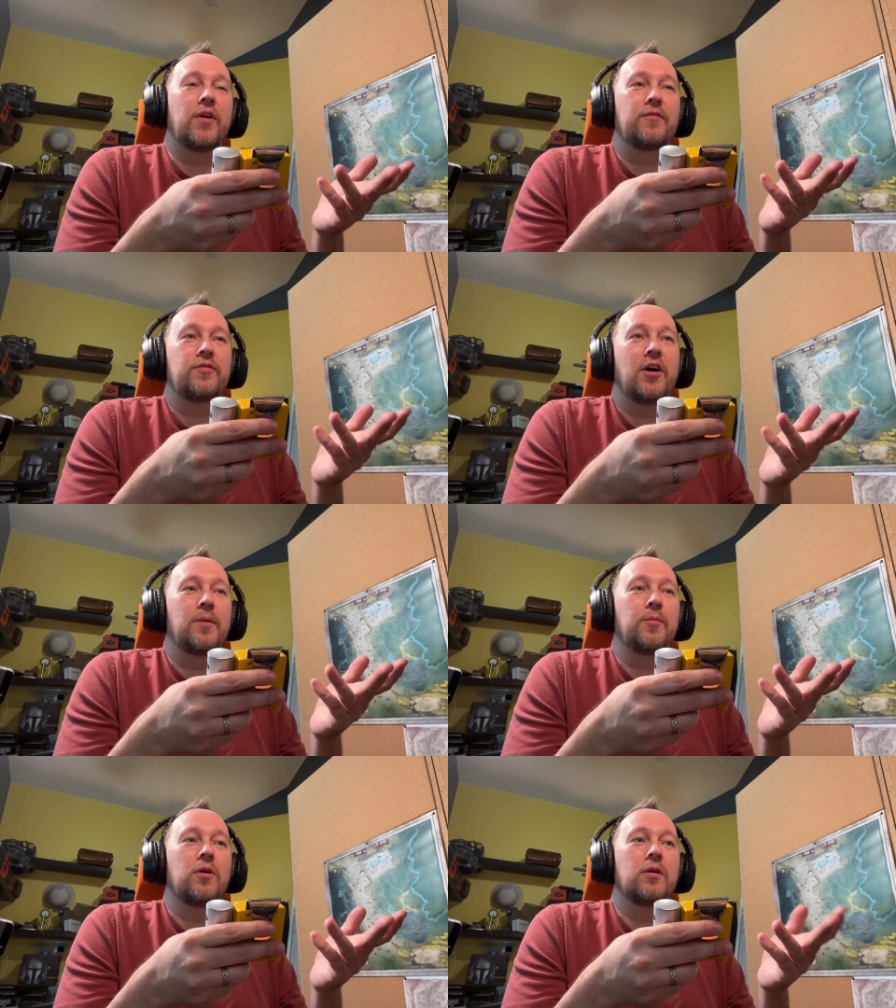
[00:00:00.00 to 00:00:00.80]

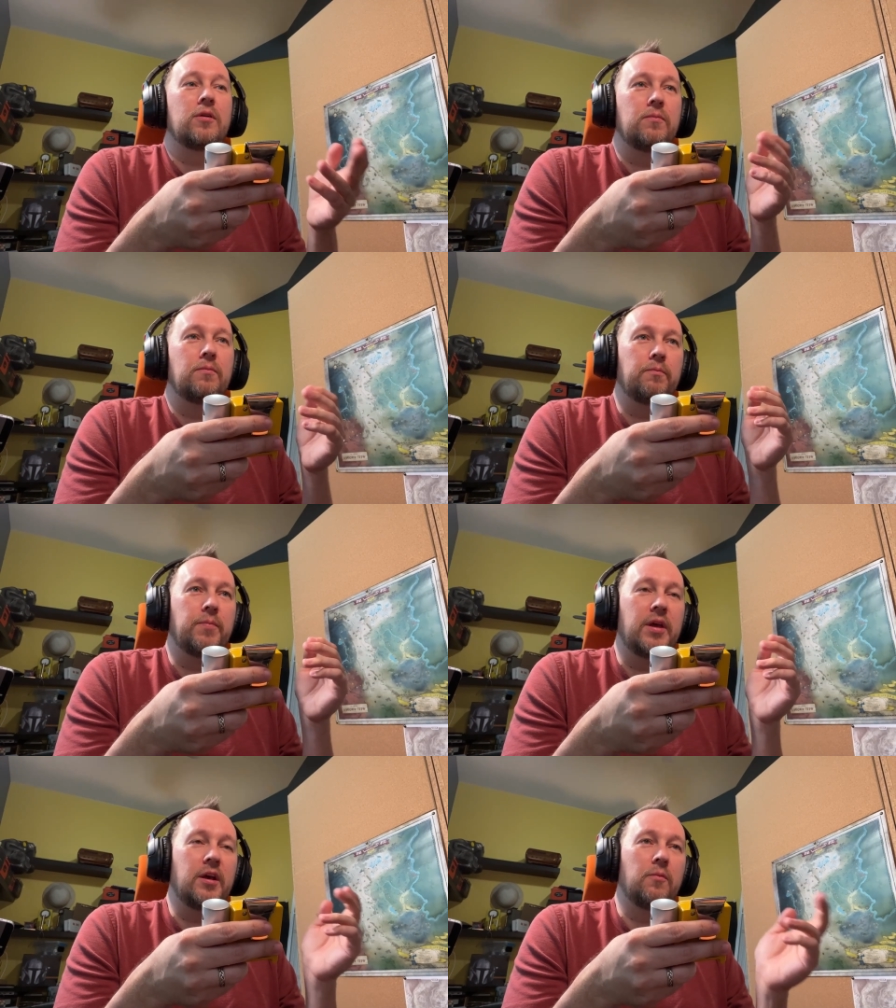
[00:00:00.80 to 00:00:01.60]
timer
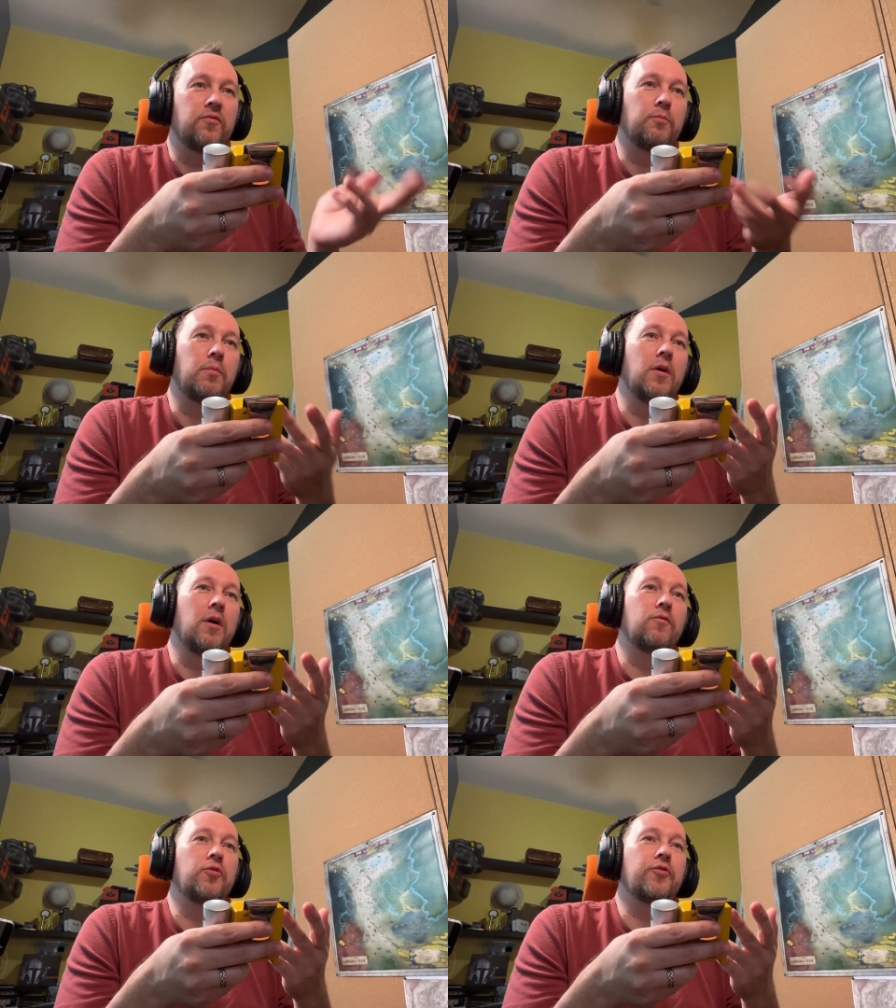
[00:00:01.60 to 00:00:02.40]
being a
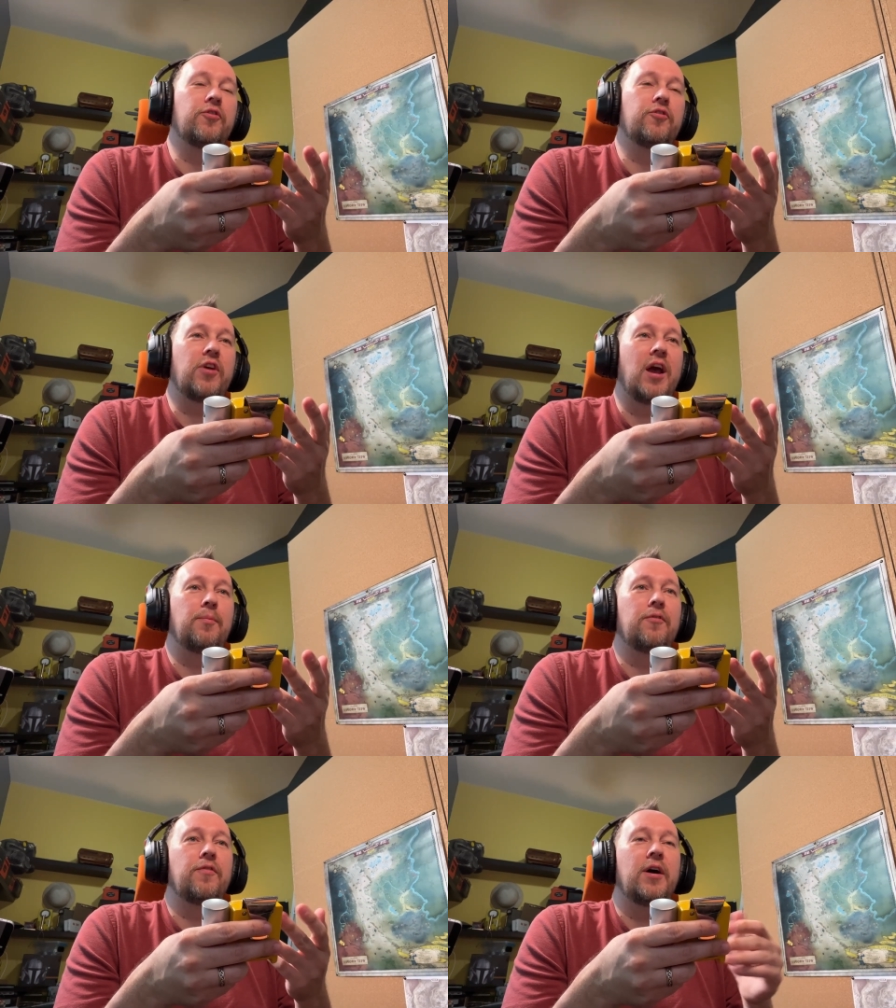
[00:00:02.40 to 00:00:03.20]
voltage
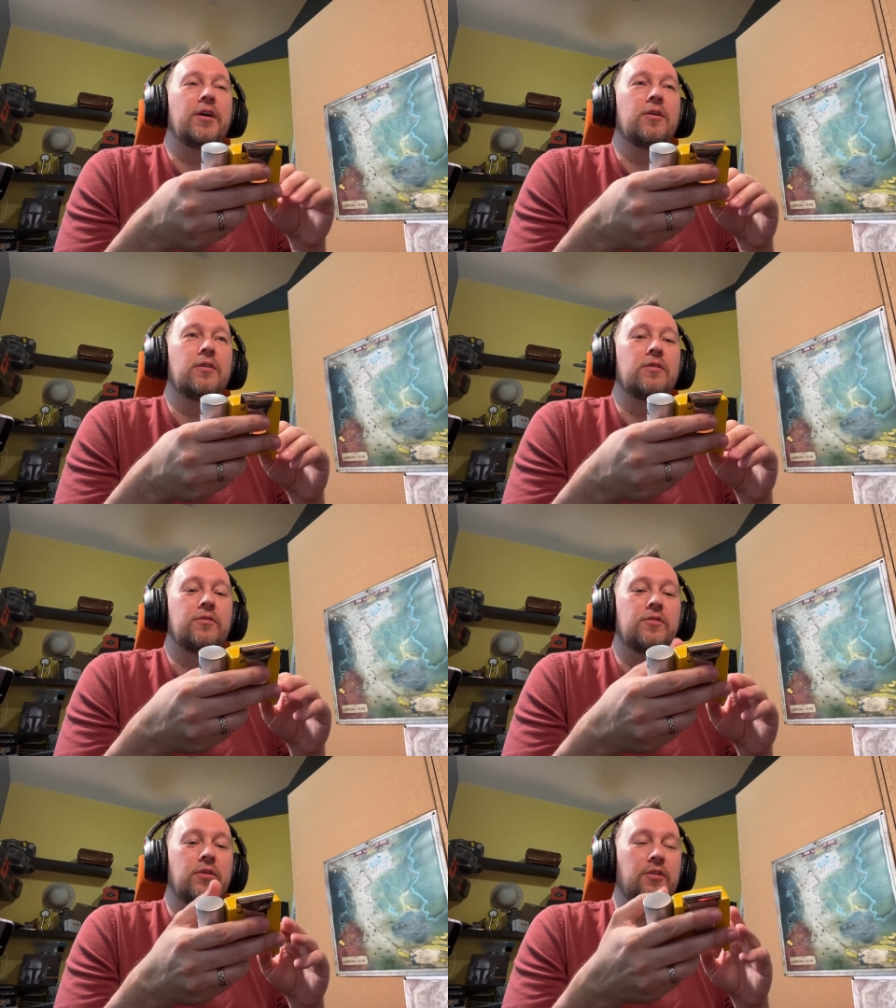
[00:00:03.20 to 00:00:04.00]
amplifier
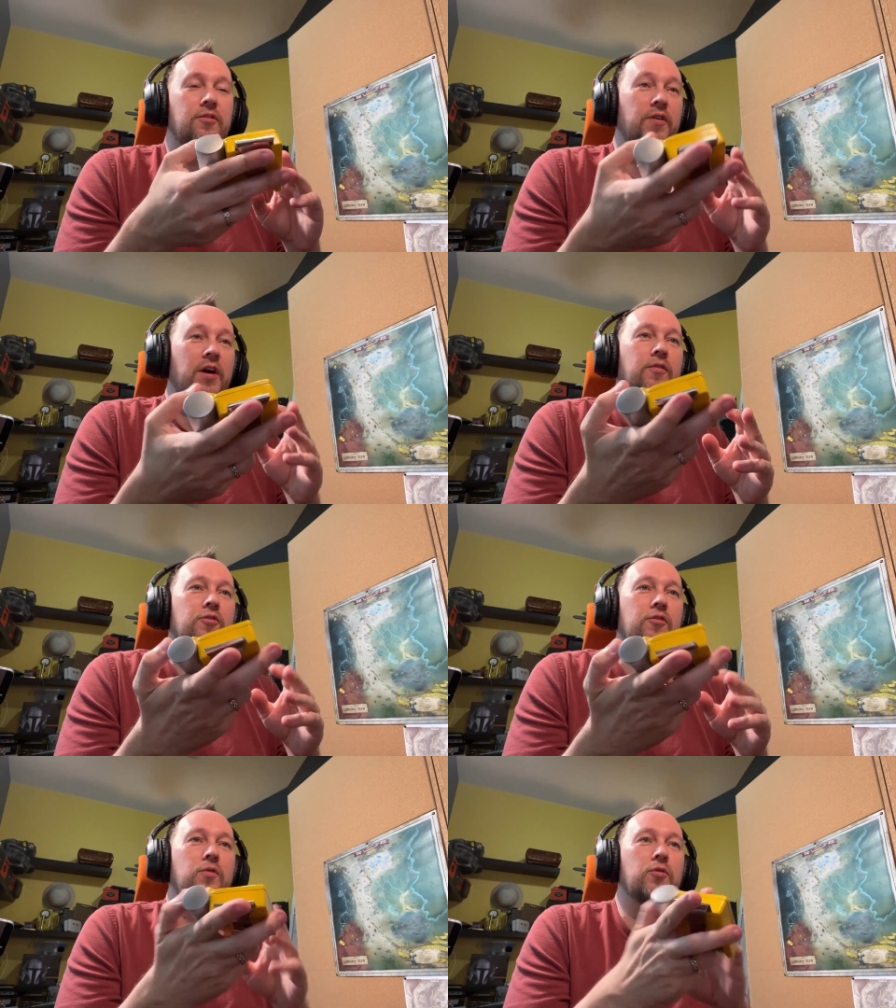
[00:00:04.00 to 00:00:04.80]
to get to
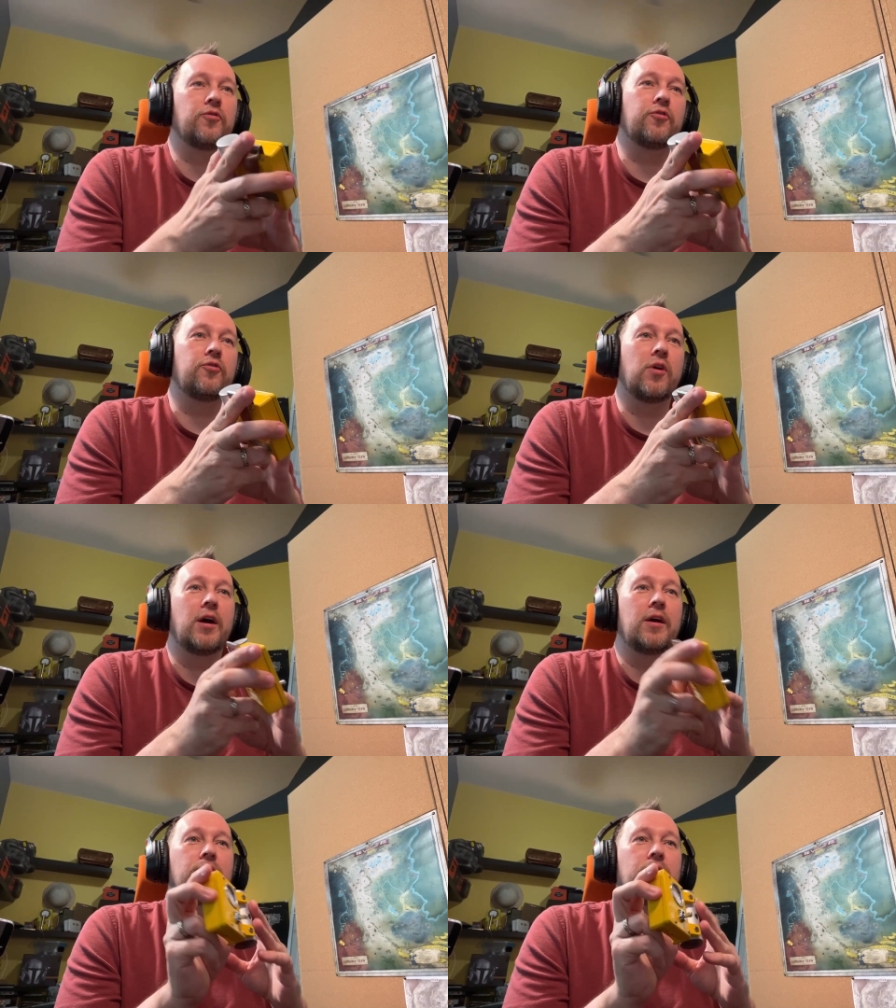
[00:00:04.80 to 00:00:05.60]
500 volts to
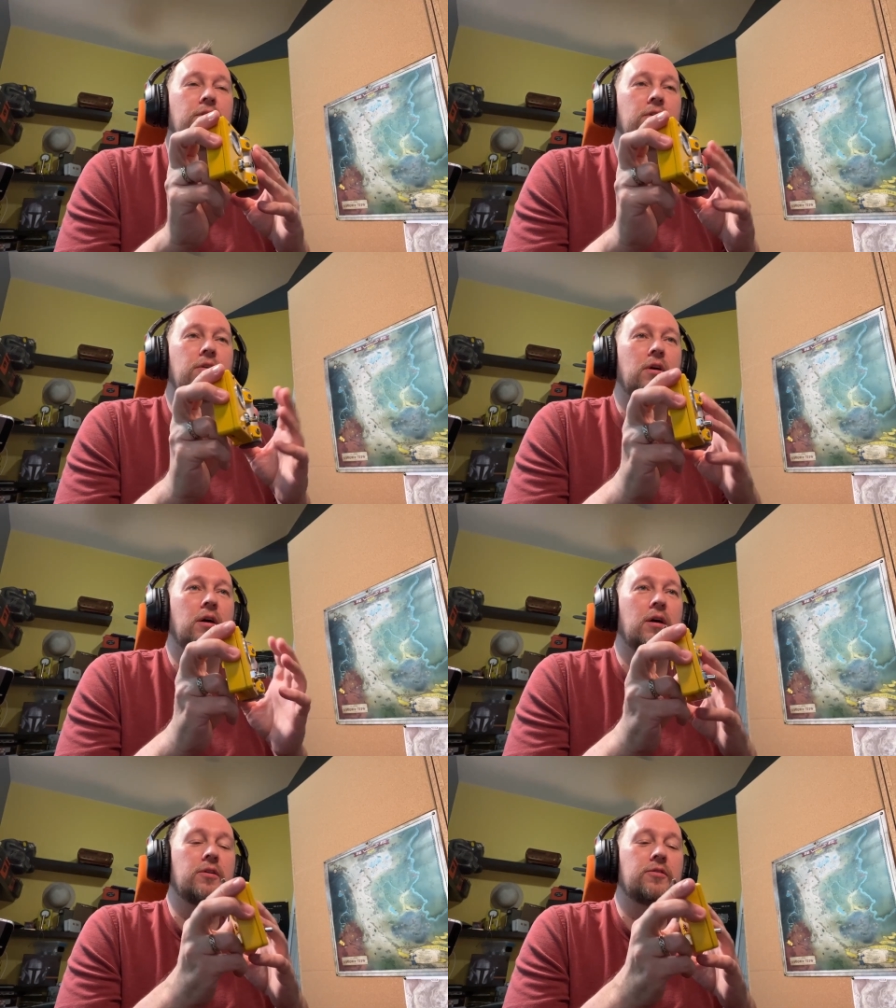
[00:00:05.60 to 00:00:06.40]
drive the
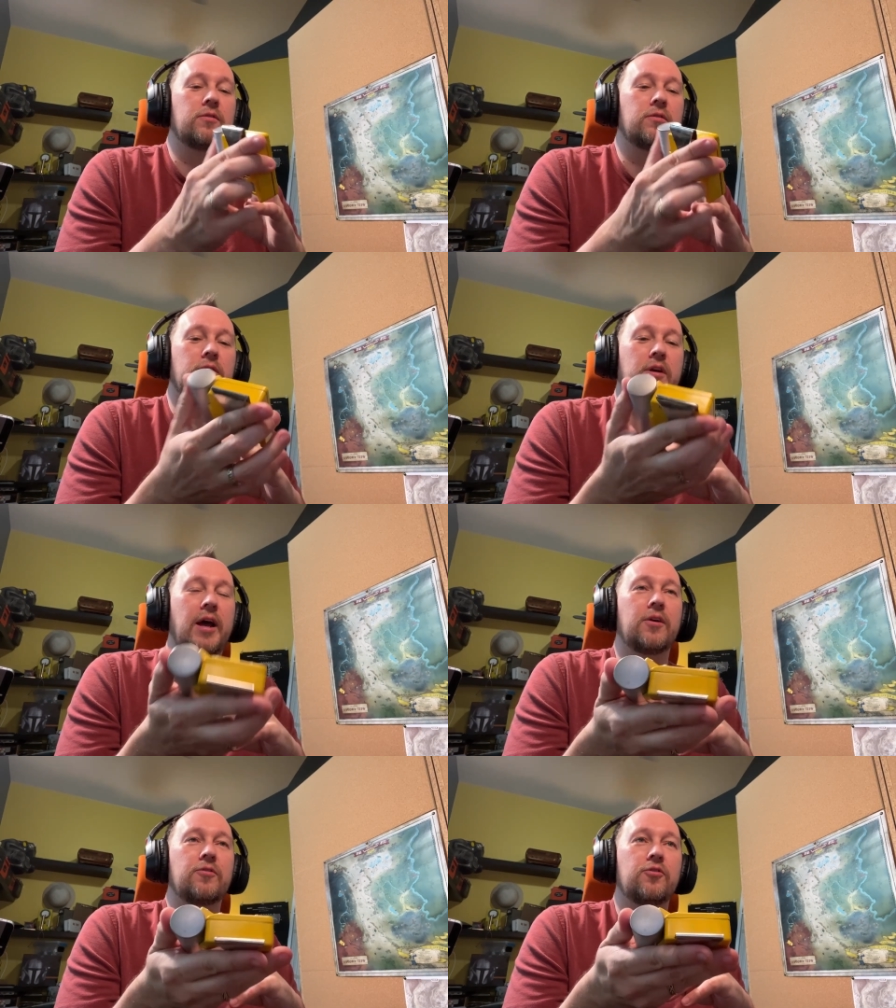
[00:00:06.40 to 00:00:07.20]

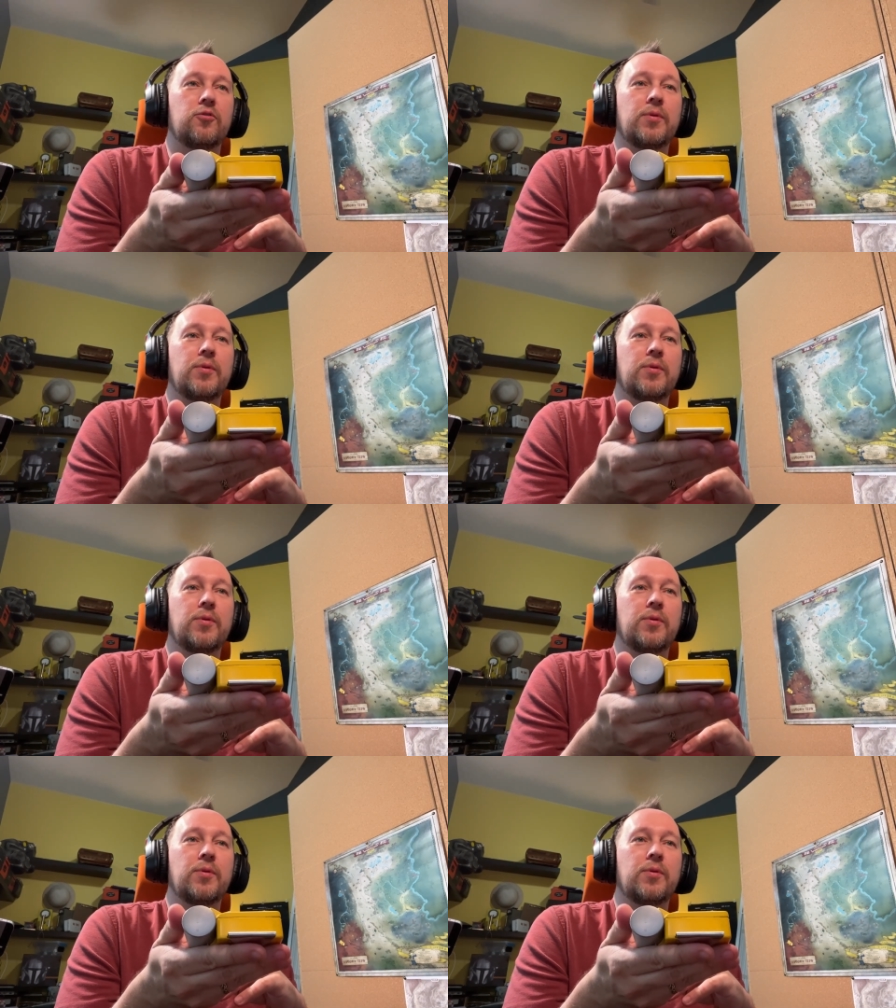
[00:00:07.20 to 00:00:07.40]
Geiger tube.